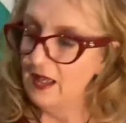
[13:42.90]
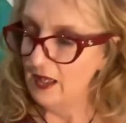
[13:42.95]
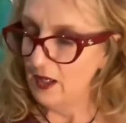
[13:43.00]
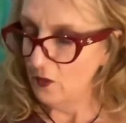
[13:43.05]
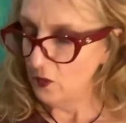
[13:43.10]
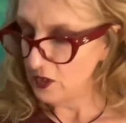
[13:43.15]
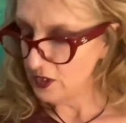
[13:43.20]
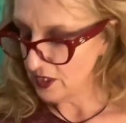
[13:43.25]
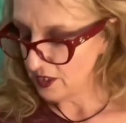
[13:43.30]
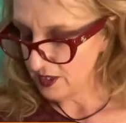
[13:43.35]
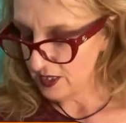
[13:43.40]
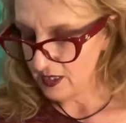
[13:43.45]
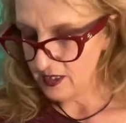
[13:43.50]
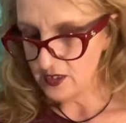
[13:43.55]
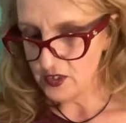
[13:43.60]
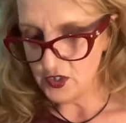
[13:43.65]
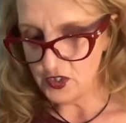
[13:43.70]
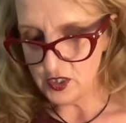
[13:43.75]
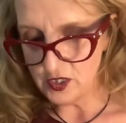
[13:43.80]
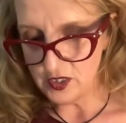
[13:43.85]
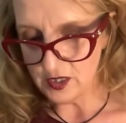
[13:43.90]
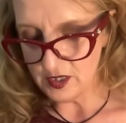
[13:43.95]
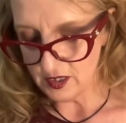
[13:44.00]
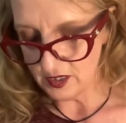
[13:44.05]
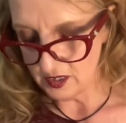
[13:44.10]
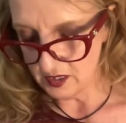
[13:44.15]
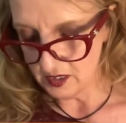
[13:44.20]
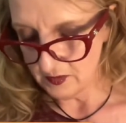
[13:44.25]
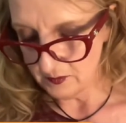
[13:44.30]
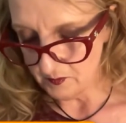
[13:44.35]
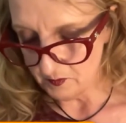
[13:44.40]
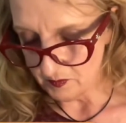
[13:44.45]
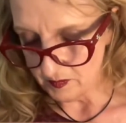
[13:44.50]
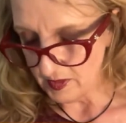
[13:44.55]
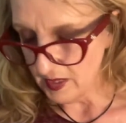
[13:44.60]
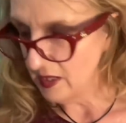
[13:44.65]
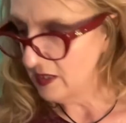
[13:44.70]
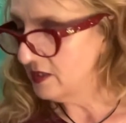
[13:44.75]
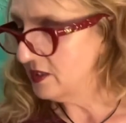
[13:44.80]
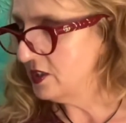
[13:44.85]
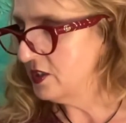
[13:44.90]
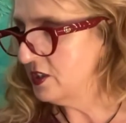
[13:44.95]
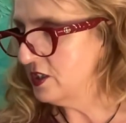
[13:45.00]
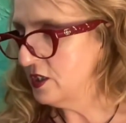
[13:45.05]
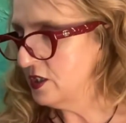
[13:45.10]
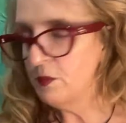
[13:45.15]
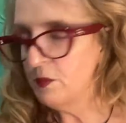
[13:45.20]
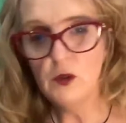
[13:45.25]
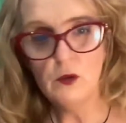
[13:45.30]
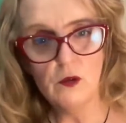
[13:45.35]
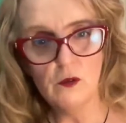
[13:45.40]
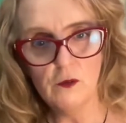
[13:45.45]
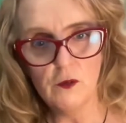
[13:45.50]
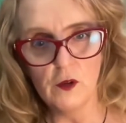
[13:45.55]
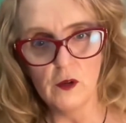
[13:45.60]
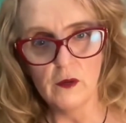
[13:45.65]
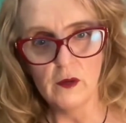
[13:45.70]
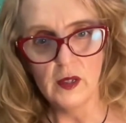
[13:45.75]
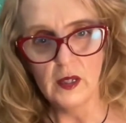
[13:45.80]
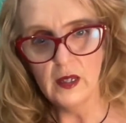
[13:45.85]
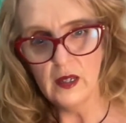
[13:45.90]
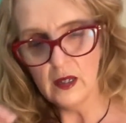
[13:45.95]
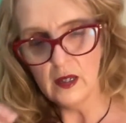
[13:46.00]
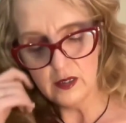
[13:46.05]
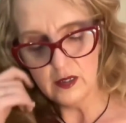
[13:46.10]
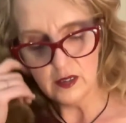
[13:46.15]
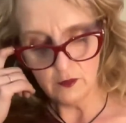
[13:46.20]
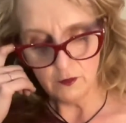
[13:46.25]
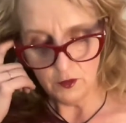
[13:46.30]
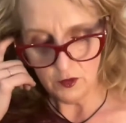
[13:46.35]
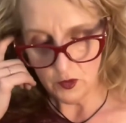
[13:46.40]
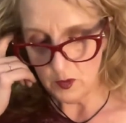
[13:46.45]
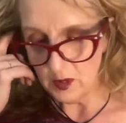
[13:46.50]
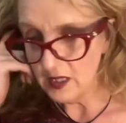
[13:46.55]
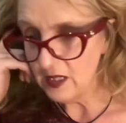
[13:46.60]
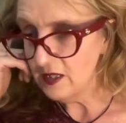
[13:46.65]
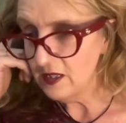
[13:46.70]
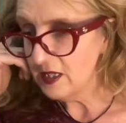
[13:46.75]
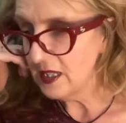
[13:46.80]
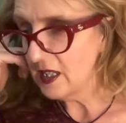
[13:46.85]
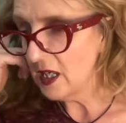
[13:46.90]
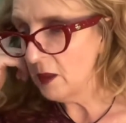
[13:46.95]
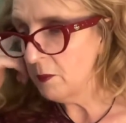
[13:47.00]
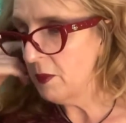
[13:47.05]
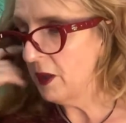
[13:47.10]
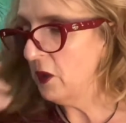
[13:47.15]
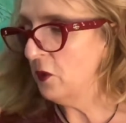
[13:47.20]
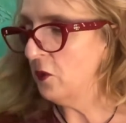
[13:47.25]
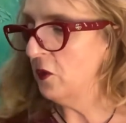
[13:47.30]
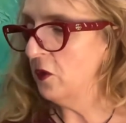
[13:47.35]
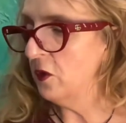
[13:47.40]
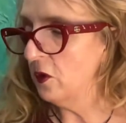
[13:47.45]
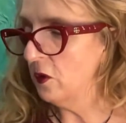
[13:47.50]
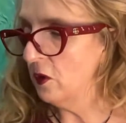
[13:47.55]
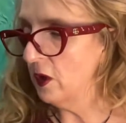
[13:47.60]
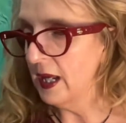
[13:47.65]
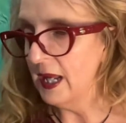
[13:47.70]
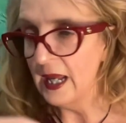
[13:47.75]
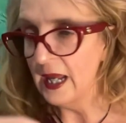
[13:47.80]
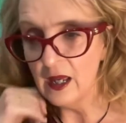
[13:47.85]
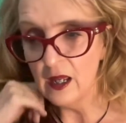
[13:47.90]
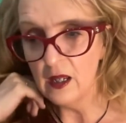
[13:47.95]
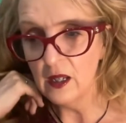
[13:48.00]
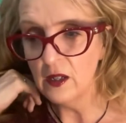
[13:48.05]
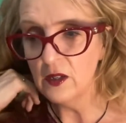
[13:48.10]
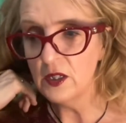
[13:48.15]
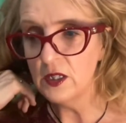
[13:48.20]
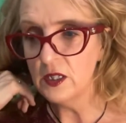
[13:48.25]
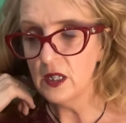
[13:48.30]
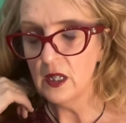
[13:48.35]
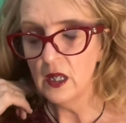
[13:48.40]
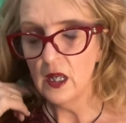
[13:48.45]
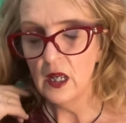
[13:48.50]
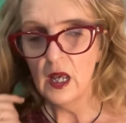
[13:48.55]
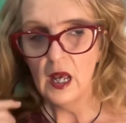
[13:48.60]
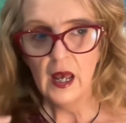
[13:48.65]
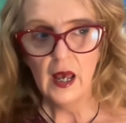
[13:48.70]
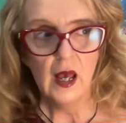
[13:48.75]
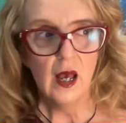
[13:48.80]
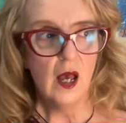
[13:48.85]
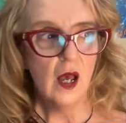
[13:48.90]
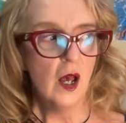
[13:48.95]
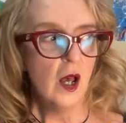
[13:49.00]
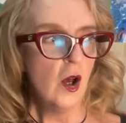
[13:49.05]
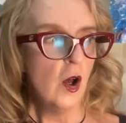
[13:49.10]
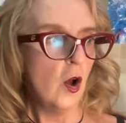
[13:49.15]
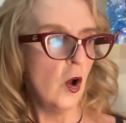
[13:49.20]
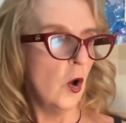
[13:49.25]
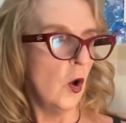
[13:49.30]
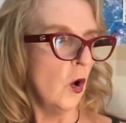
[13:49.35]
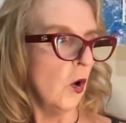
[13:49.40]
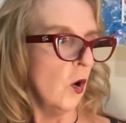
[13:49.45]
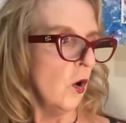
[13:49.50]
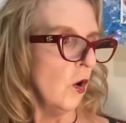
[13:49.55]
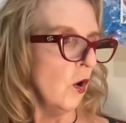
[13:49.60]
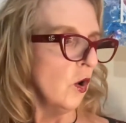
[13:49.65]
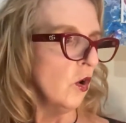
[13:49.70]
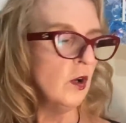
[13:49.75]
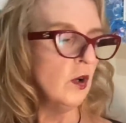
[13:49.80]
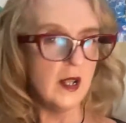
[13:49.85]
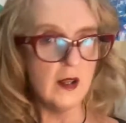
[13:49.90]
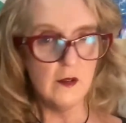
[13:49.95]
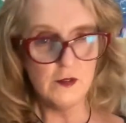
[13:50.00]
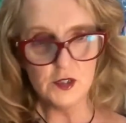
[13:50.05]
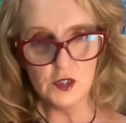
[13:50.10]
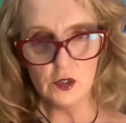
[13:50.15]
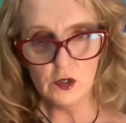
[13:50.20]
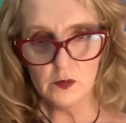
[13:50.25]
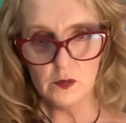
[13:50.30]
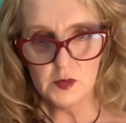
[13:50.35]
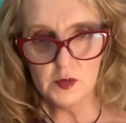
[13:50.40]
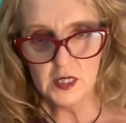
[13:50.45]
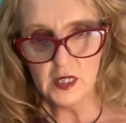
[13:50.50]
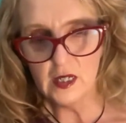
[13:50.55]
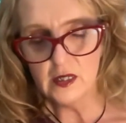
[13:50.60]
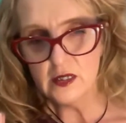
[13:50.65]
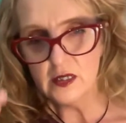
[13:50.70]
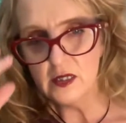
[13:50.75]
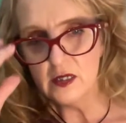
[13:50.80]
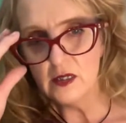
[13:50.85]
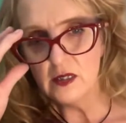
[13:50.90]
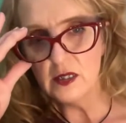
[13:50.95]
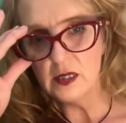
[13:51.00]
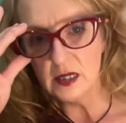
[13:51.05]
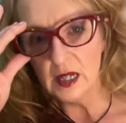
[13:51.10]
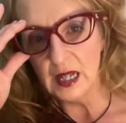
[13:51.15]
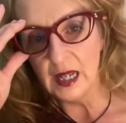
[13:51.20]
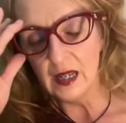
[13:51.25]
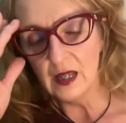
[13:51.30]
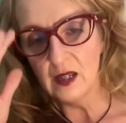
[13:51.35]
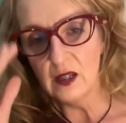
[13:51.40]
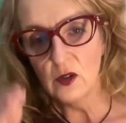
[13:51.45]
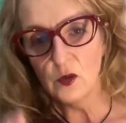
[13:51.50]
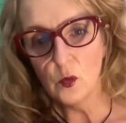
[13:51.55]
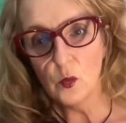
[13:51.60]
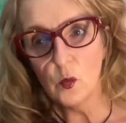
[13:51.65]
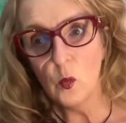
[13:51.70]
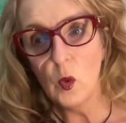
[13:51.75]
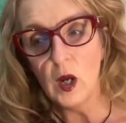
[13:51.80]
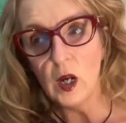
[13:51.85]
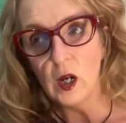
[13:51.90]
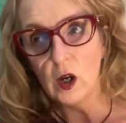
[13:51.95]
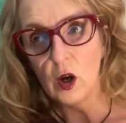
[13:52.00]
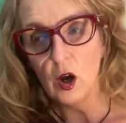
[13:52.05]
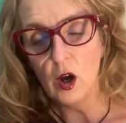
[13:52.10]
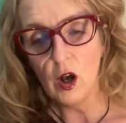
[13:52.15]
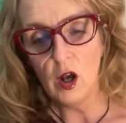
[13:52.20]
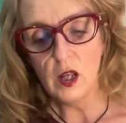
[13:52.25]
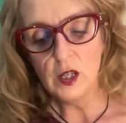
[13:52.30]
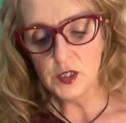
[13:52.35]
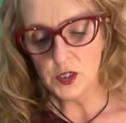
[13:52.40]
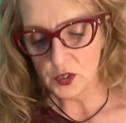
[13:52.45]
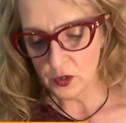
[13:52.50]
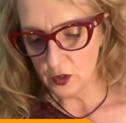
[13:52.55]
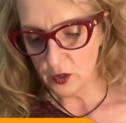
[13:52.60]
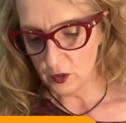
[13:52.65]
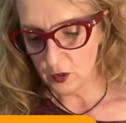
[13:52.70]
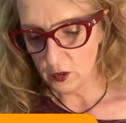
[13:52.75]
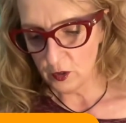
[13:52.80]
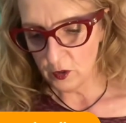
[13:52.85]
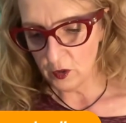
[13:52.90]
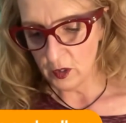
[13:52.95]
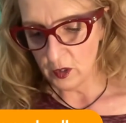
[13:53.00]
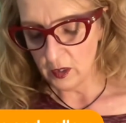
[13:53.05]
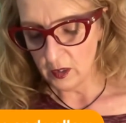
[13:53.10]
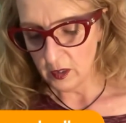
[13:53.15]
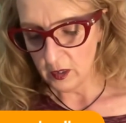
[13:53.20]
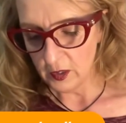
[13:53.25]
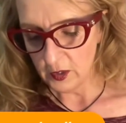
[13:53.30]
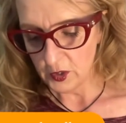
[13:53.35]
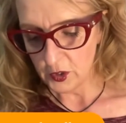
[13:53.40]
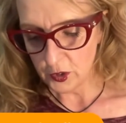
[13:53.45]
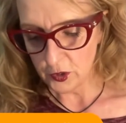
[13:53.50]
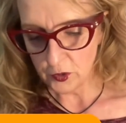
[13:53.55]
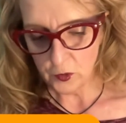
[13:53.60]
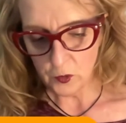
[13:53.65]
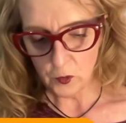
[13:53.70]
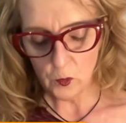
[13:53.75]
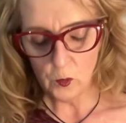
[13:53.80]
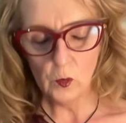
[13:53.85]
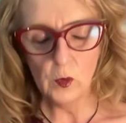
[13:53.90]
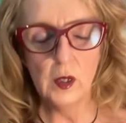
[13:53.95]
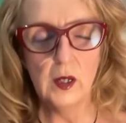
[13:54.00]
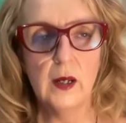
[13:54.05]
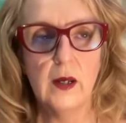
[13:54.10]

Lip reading: which I think is it's just beautiful. And if you know anything about her and her life circumstances and what caused her to